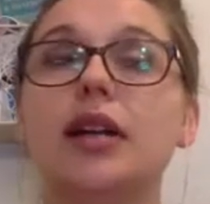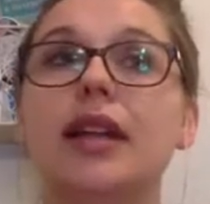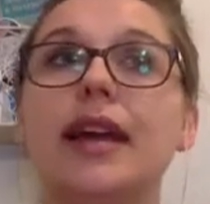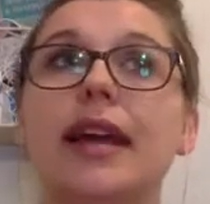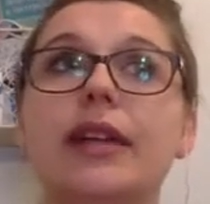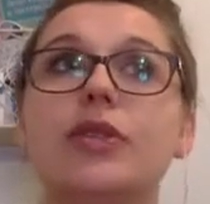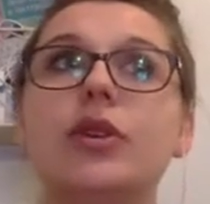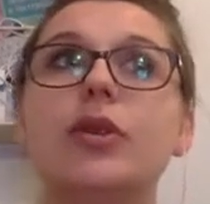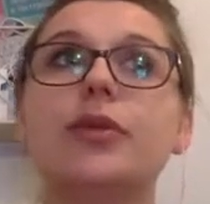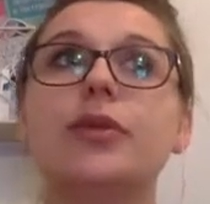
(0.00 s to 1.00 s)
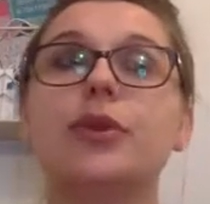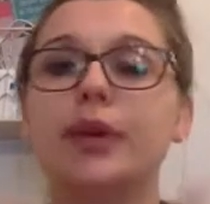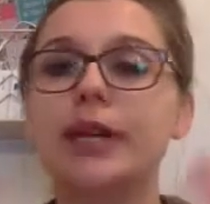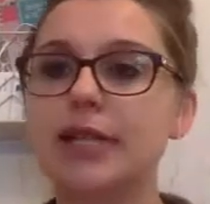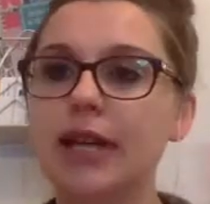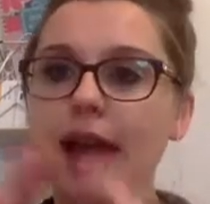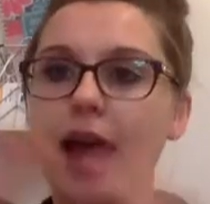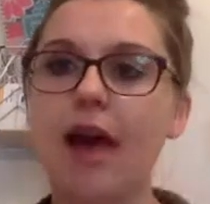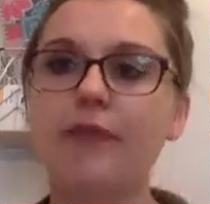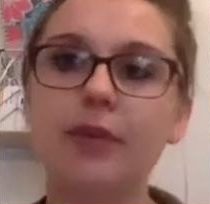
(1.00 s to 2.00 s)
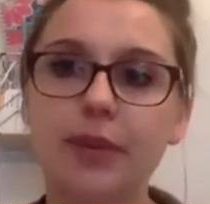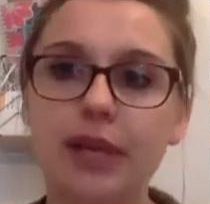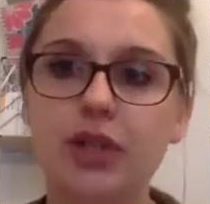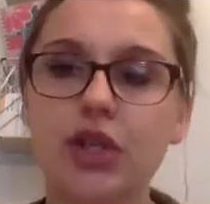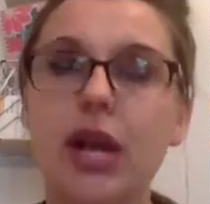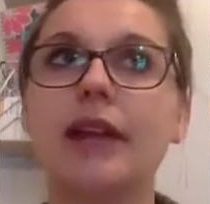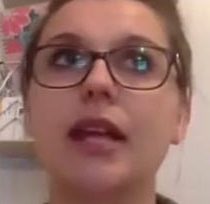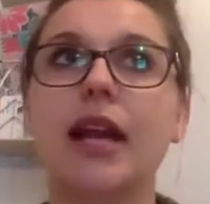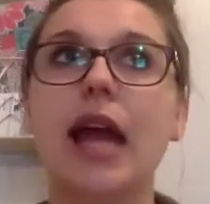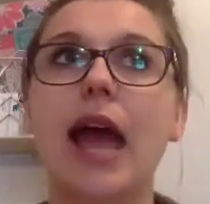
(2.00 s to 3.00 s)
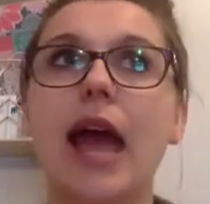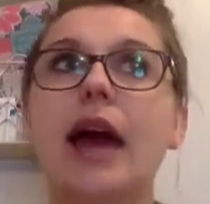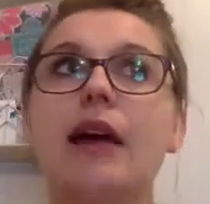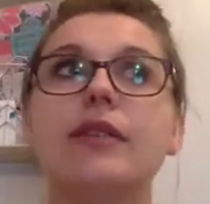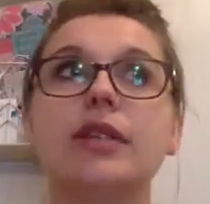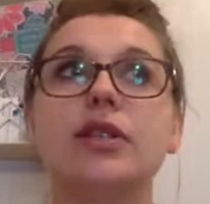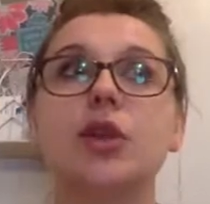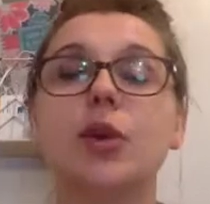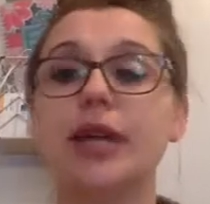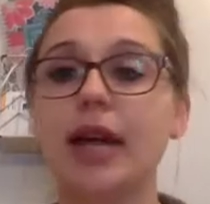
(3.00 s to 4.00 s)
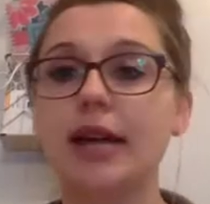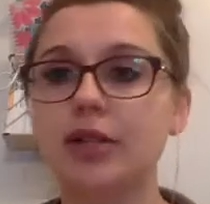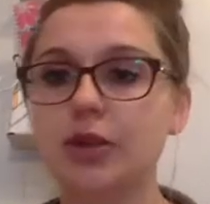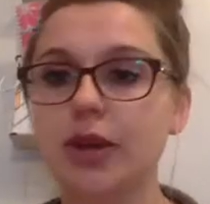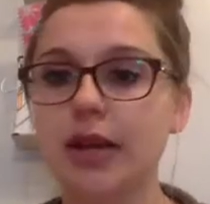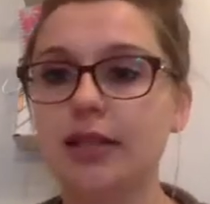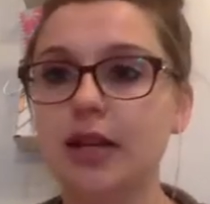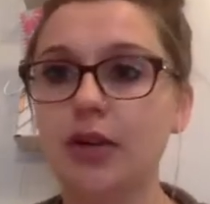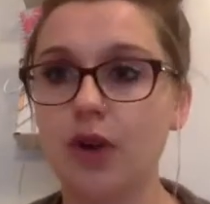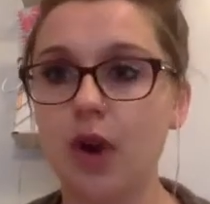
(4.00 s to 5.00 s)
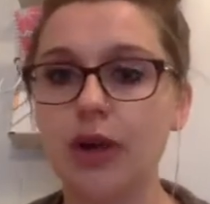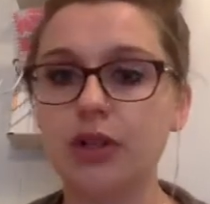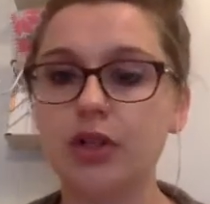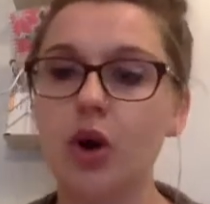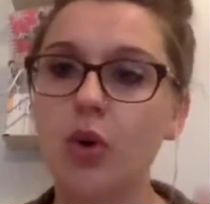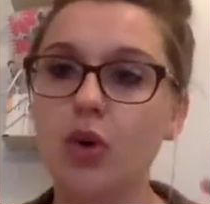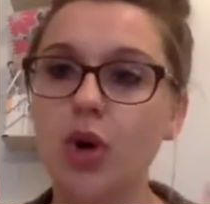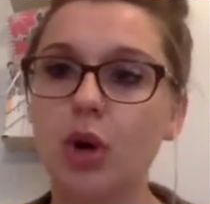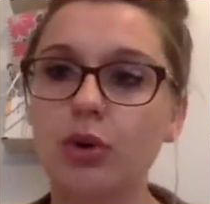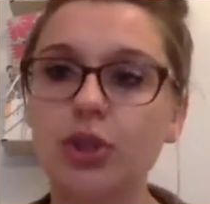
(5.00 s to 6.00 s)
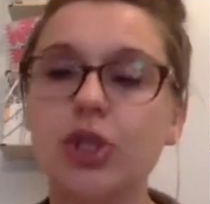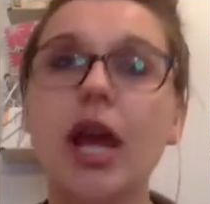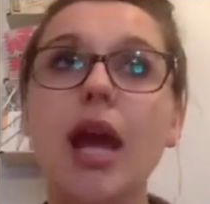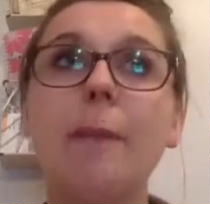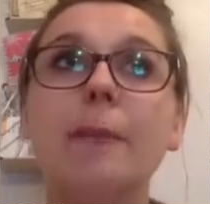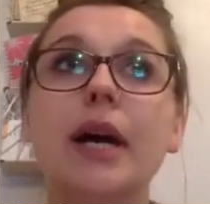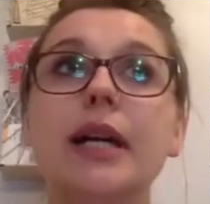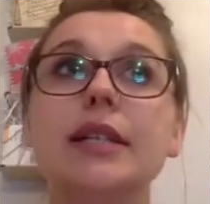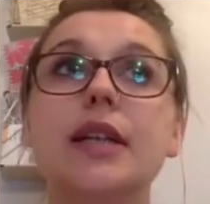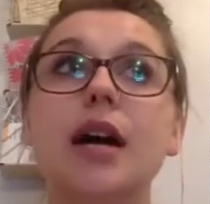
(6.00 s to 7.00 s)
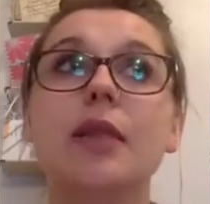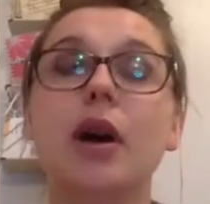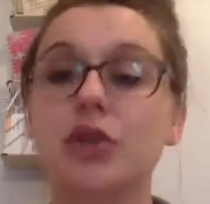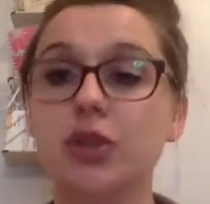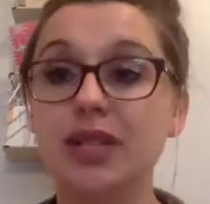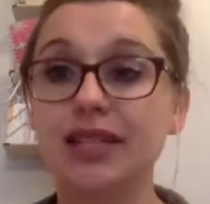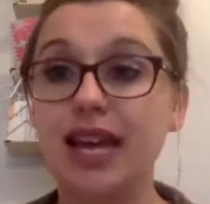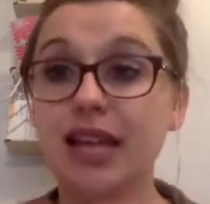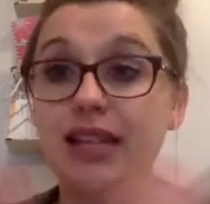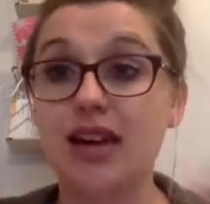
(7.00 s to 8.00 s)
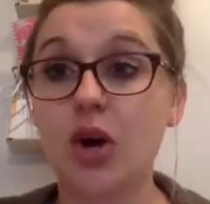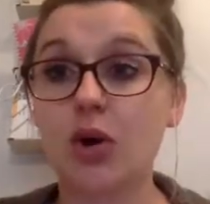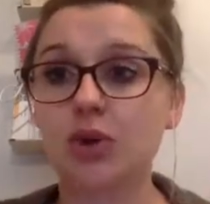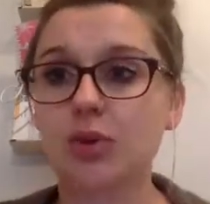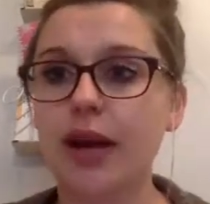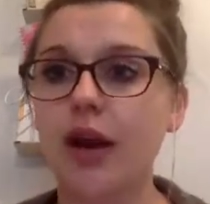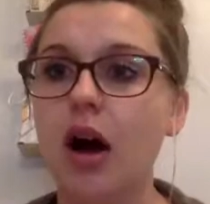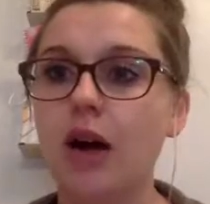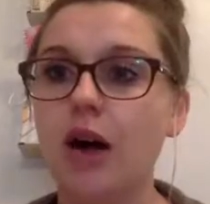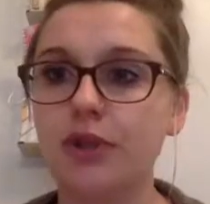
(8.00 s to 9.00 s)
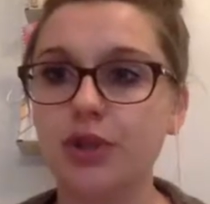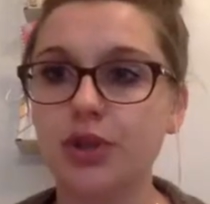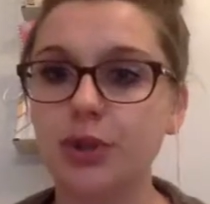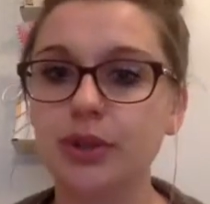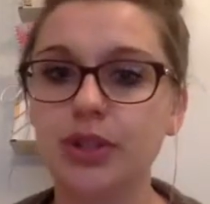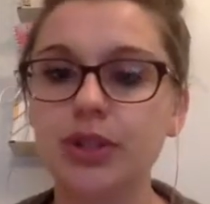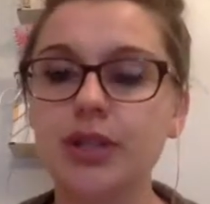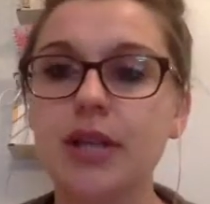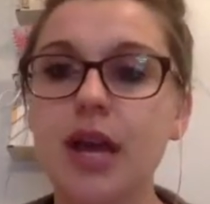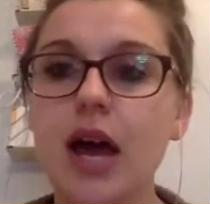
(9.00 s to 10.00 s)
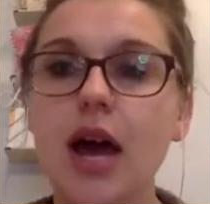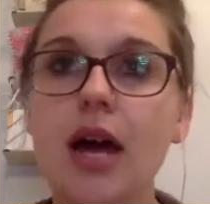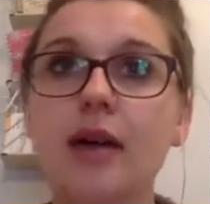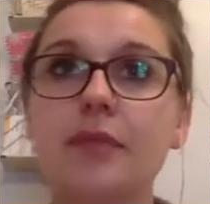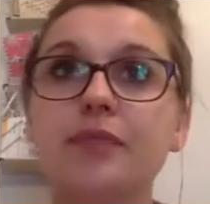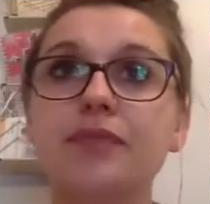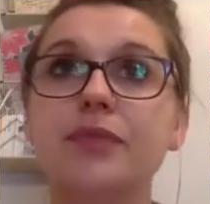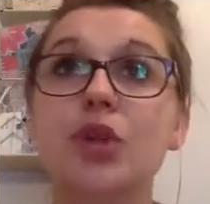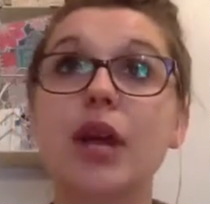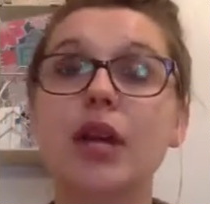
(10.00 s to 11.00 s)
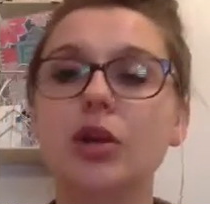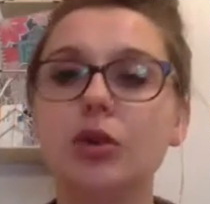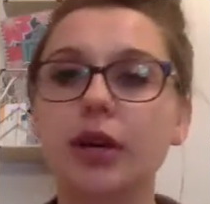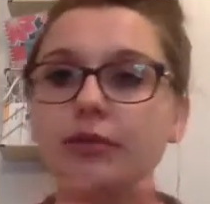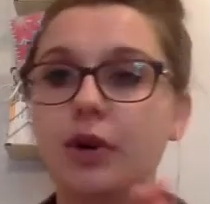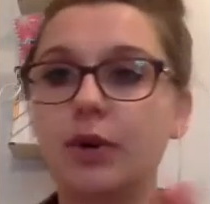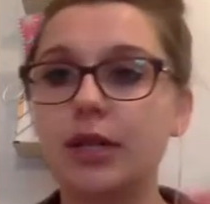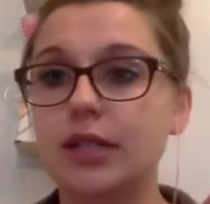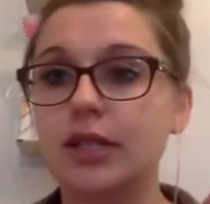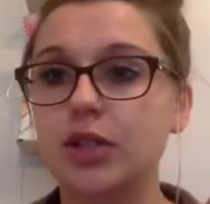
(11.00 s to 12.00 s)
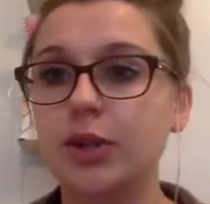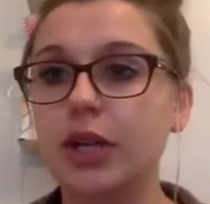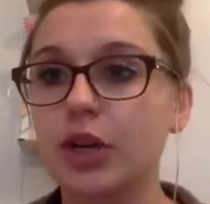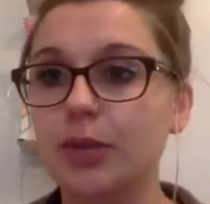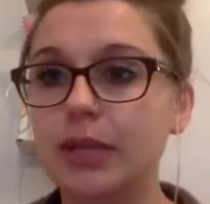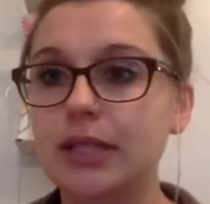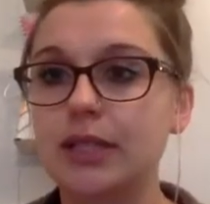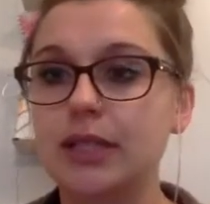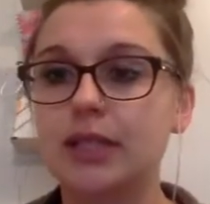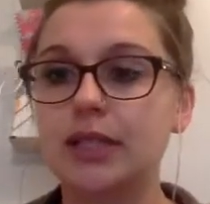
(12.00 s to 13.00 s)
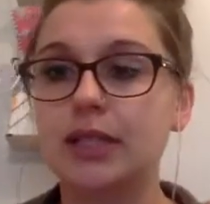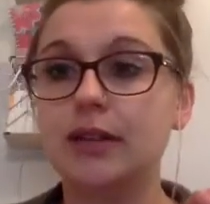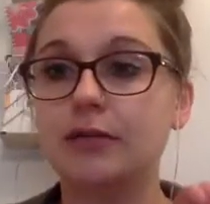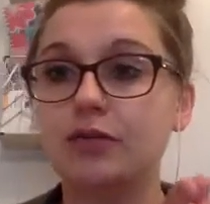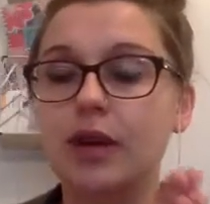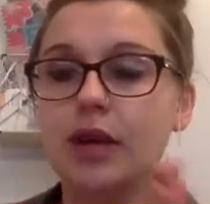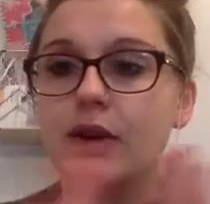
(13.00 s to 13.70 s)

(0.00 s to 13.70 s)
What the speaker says: the reason I have the big chat that I have is so yes, you guys can grow as your own coach, but also to take that coach weight off your shoulders so that you can focus on doing your business instead of running